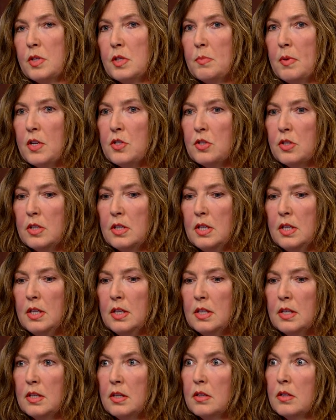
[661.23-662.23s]
especially
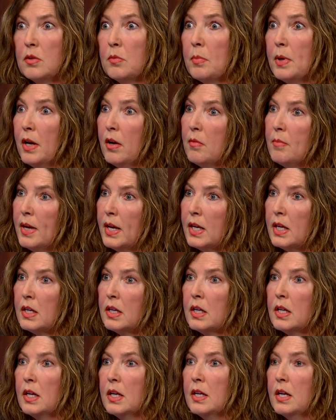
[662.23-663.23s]
in you know,
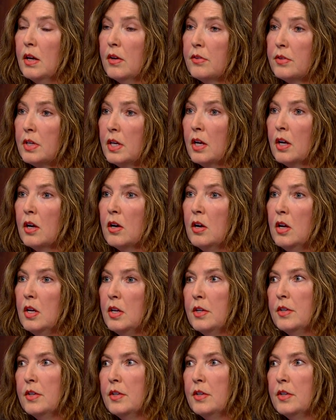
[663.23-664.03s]
paramedic and healthcare.